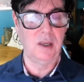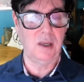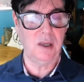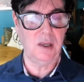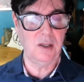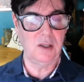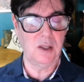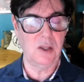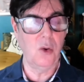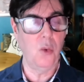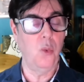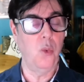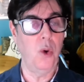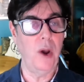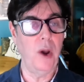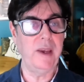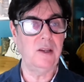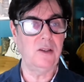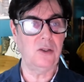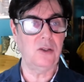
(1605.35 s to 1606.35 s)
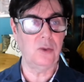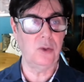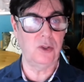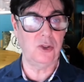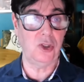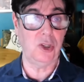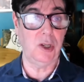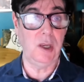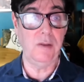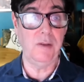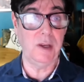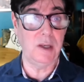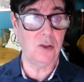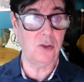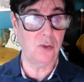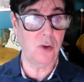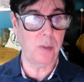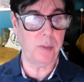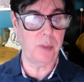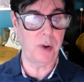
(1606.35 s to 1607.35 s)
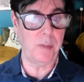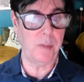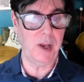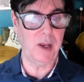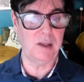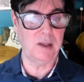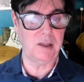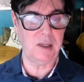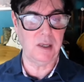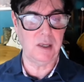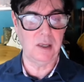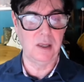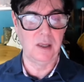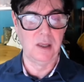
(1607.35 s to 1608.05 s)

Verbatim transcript: is the way to achieve interoperability.